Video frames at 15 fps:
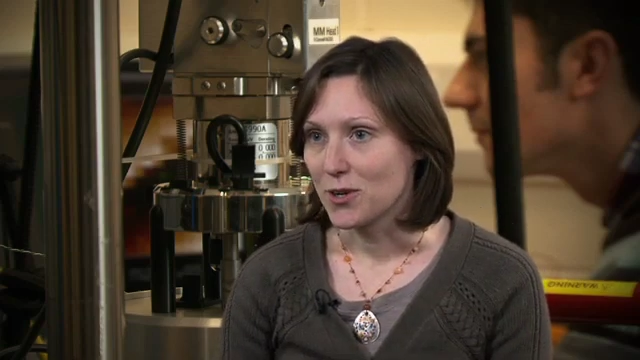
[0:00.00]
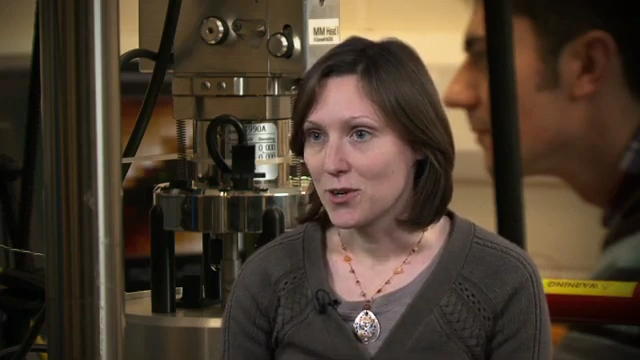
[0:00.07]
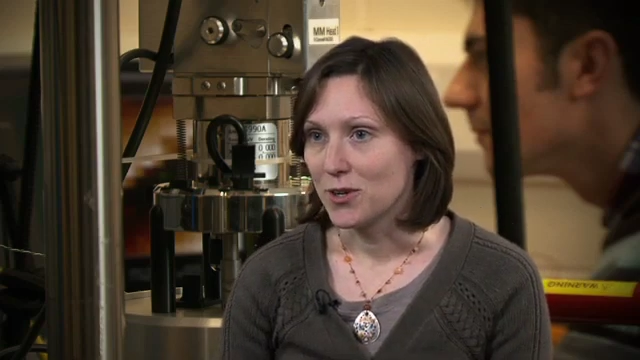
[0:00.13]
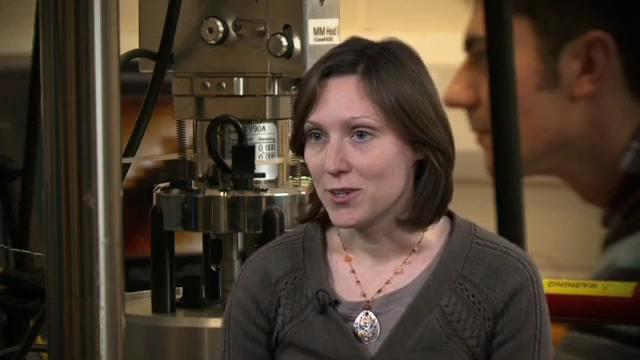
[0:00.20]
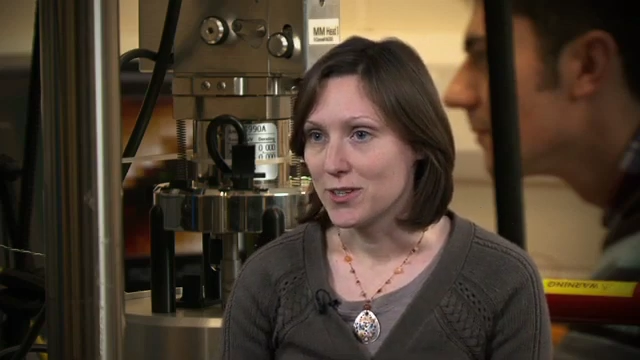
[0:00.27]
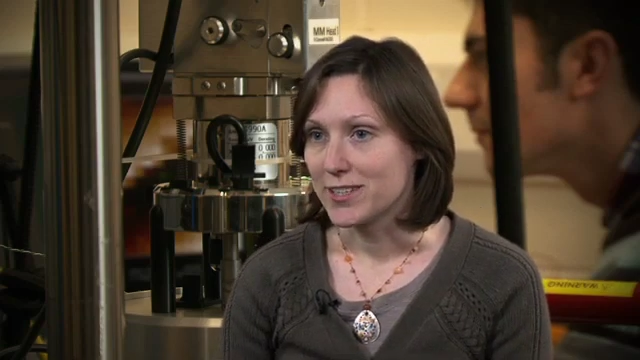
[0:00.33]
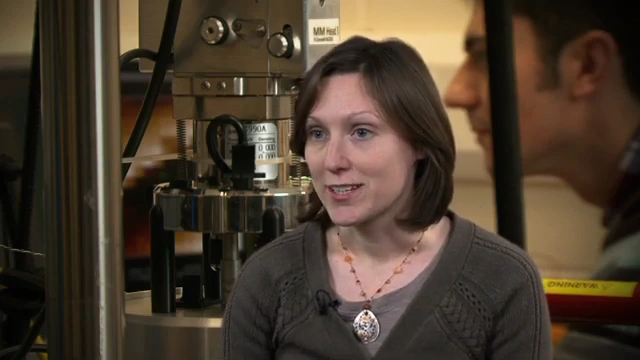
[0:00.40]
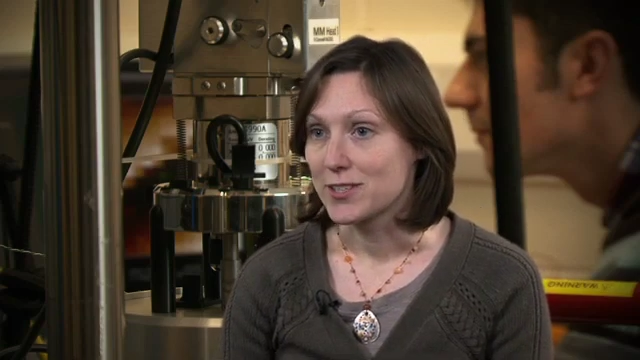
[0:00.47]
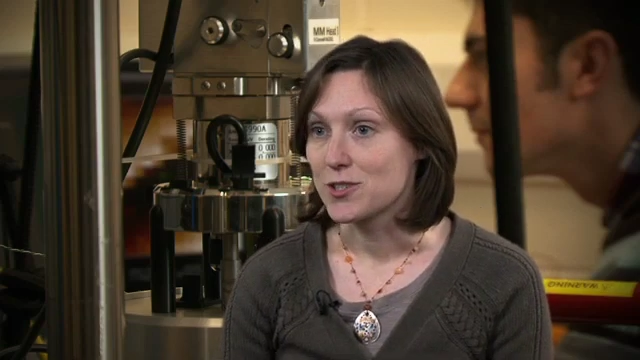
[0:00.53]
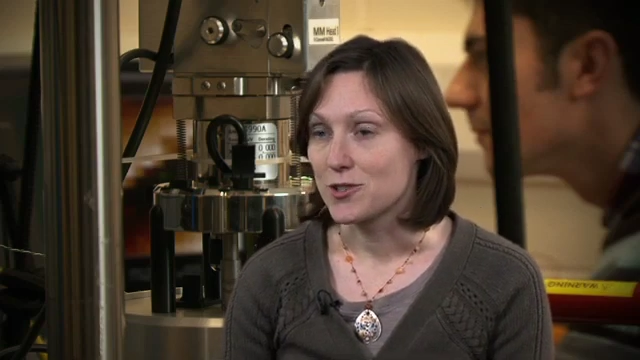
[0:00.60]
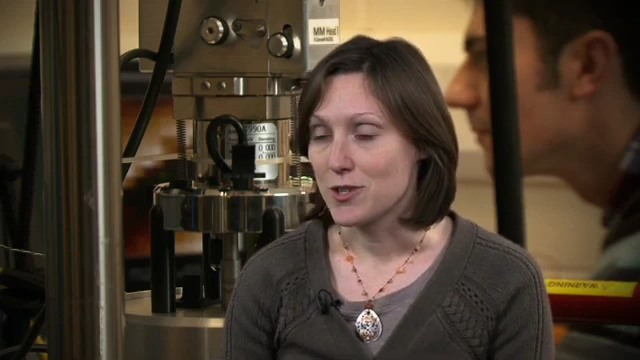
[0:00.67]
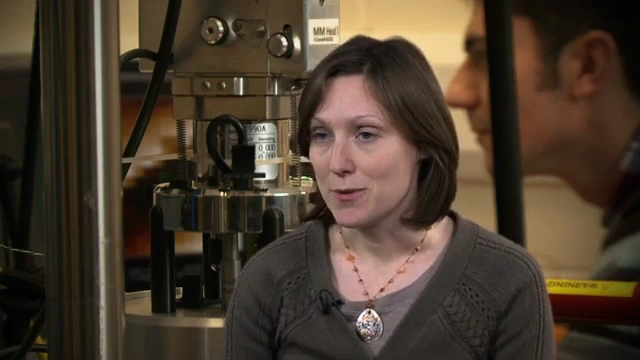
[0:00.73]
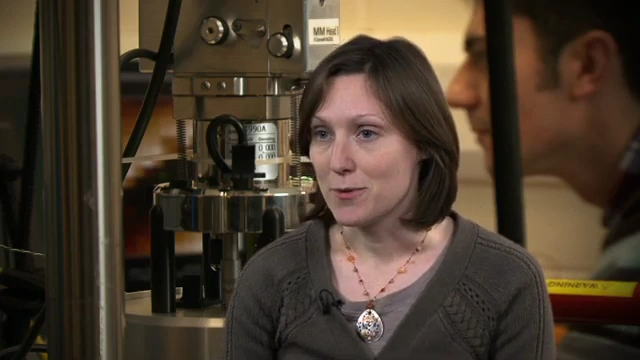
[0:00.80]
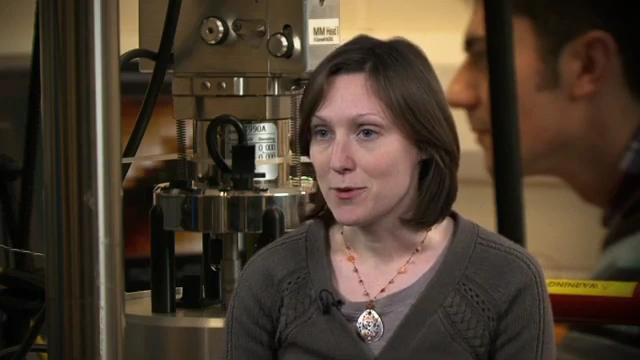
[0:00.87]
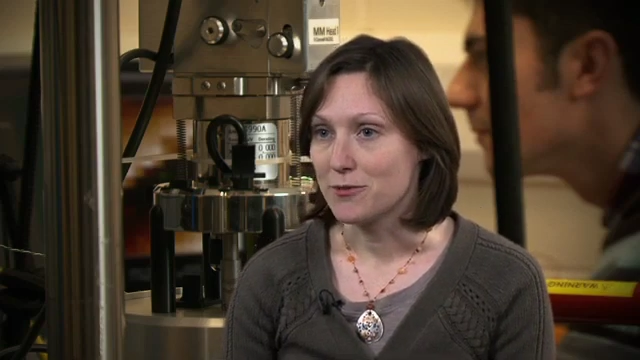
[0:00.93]
called
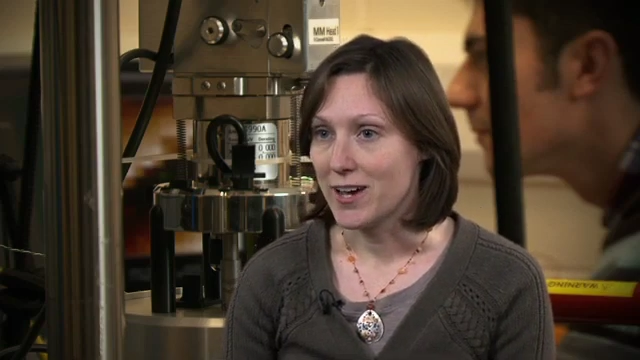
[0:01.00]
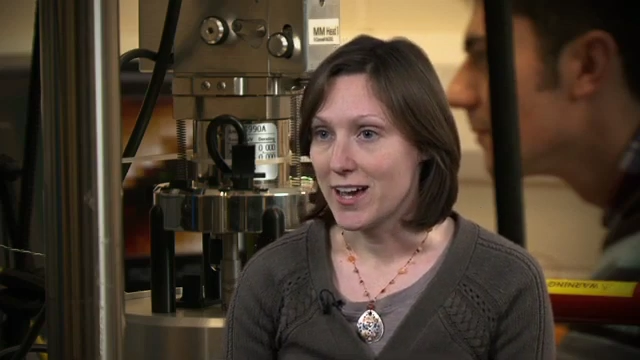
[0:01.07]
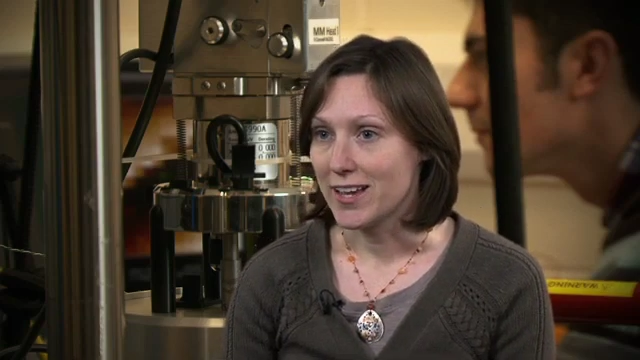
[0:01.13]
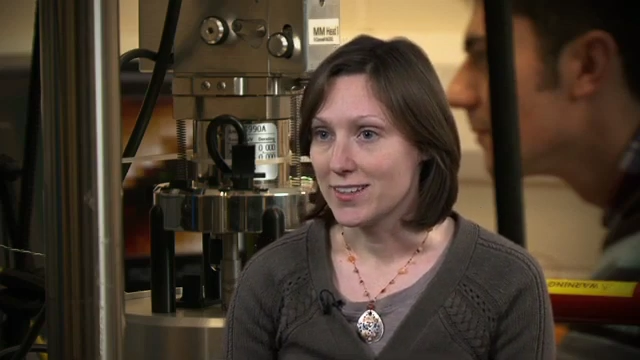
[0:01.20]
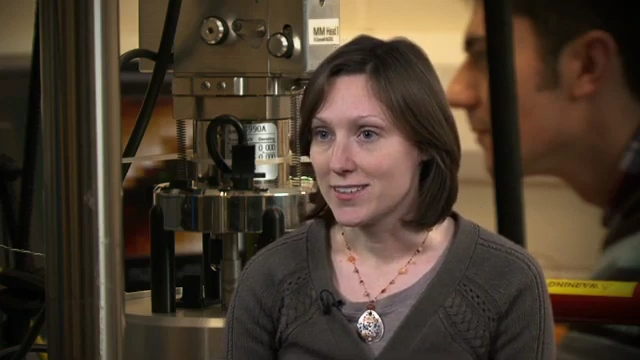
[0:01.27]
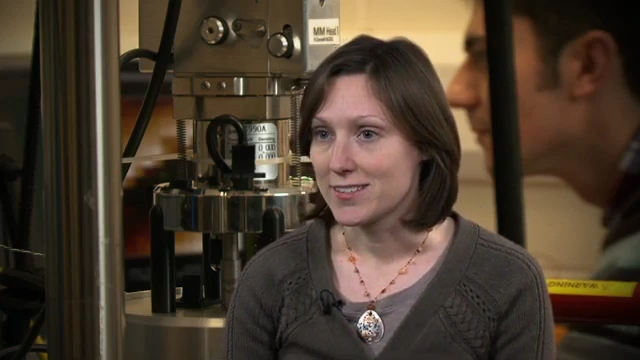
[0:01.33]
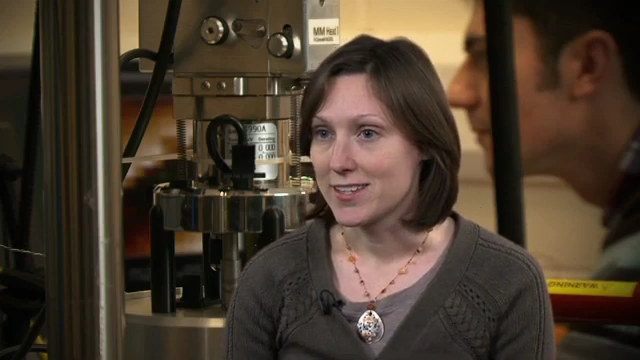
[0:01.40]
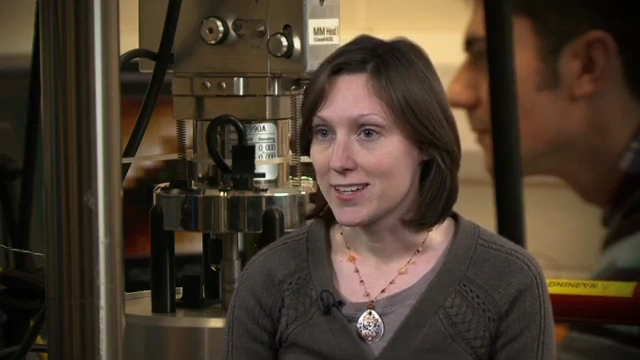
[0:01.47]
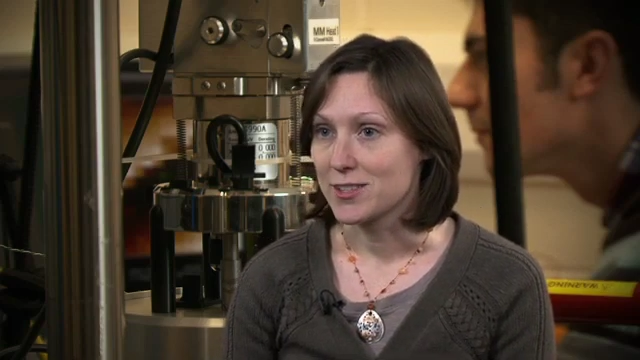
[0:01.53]
extremophiles,